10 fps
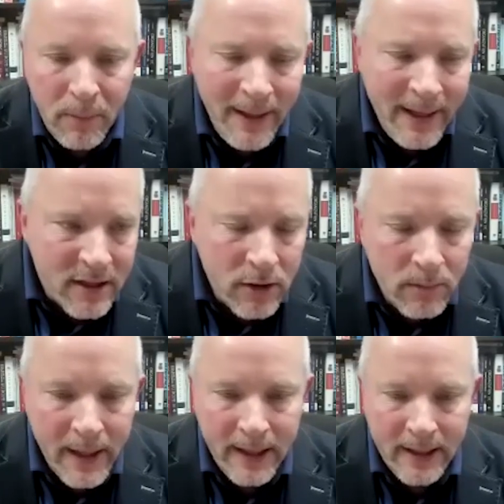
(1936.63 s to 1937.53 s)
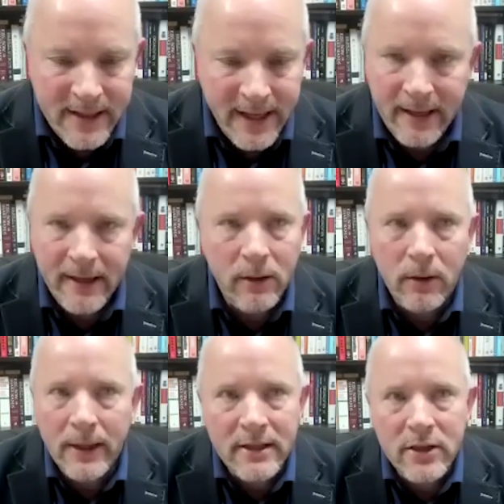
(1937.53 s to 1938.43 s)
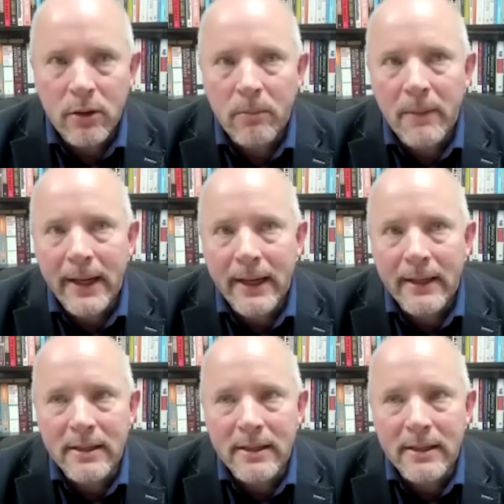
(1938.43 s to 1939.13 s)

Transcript: But let's not make it technical. Let's not make